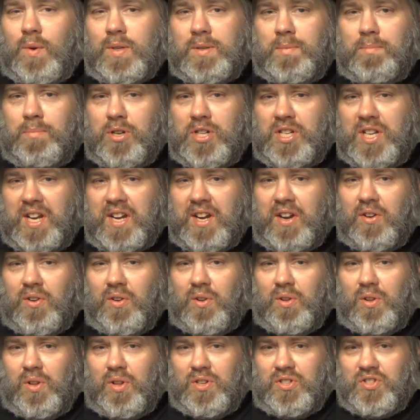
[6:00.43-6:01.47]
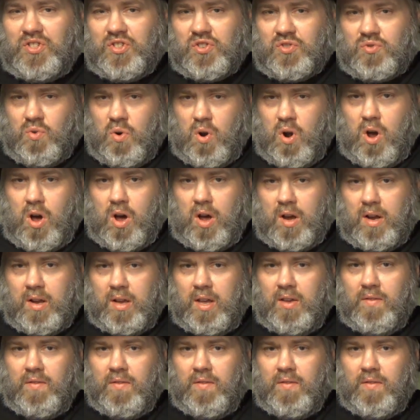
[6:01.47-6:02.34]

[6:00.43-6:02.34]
wasn't particularly strong.